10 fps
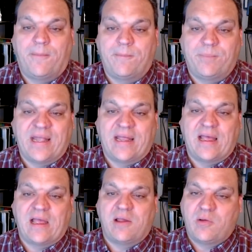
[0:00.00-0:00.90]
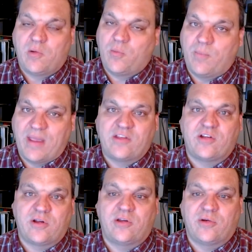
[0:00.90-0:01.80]
But make sure
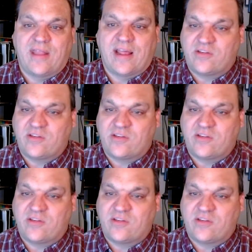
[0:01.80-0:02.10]
you're doing that.